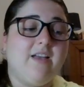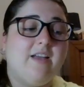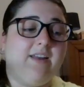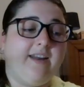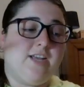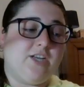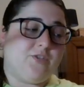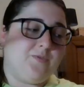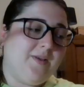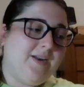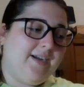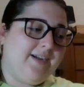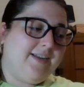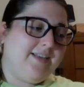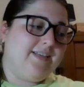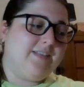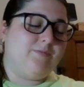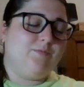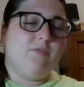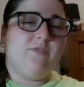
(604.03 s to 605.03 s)
In
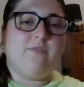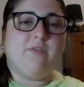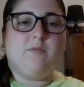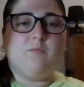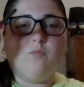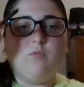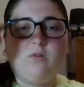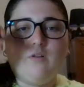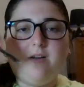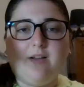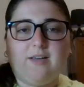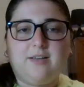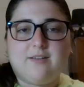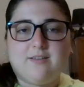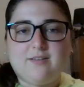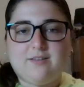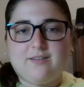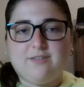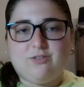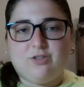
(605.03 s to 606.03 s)
actuality, it's moving more
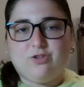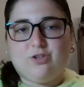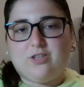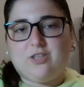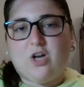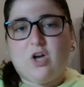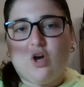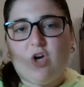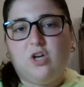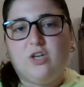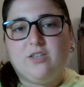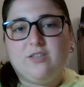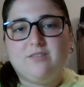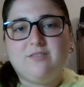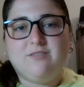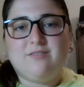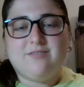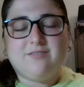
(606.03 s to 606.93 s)
like a dodecagon.